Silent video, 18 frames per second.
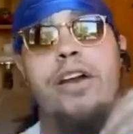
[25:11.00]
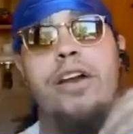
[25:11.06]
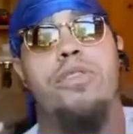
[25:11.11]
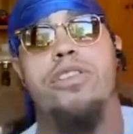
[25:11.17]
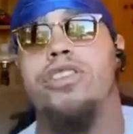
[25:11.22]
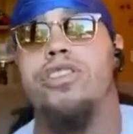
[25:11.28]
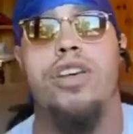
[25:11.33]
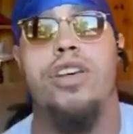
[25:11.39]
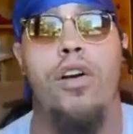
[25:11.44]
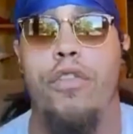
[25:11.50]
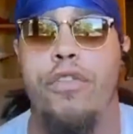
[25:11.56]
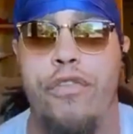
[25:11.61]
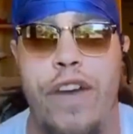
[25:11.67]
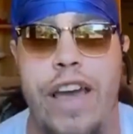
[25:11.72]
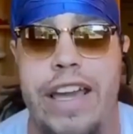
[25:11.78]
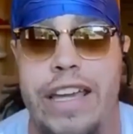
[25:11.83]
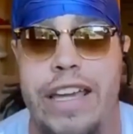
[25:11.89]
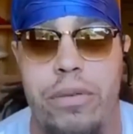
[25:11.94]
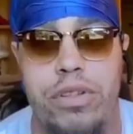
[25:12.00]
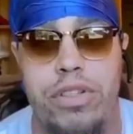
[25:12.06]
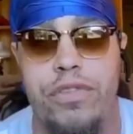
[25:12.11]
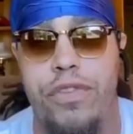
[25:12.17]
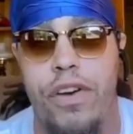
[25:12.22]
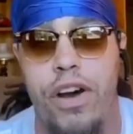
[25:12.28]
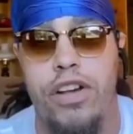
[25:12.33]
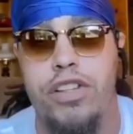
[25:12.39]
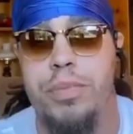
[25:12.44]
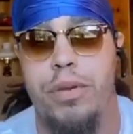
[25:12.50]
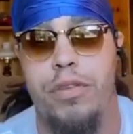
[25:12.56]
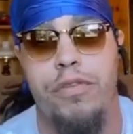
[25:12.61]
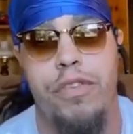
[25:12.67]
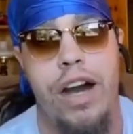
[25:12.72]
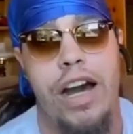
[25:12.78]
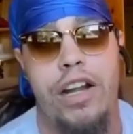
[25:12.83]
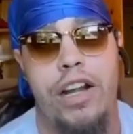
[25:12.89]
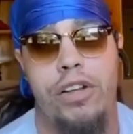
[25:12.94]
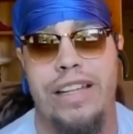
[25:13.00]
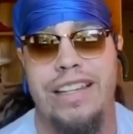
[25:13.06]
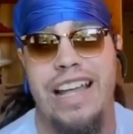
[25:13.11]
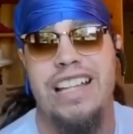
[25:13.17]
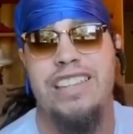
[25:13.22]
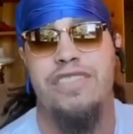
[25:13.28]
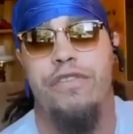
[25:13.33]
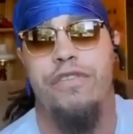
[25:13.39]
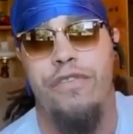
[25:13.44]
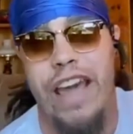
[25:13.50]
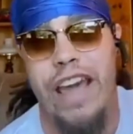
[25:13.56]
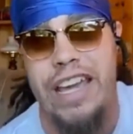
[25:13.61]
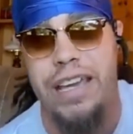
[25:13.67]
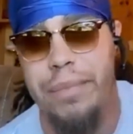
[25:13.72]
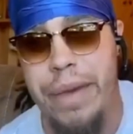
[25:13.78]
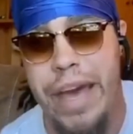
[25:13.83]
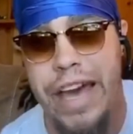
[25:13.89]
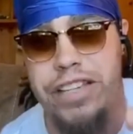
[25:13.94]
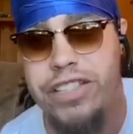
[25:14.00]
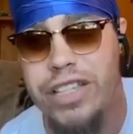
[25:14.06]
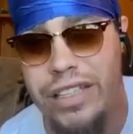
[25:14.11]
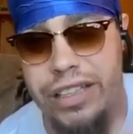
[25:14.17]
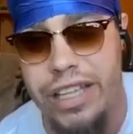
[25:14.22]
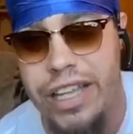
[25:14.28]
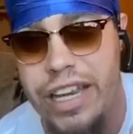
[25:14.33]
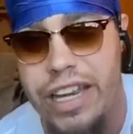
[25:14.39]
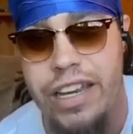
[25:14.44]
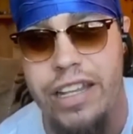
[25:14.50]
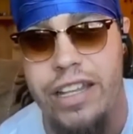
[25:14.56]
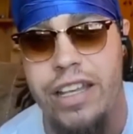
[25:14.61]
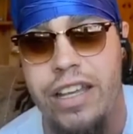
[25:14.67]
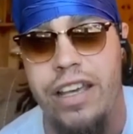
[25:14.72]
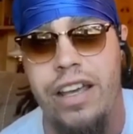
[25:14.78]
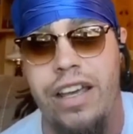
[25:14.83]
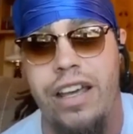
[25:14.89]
it was so fake. It was false bravado. Like, that's fake masculinity.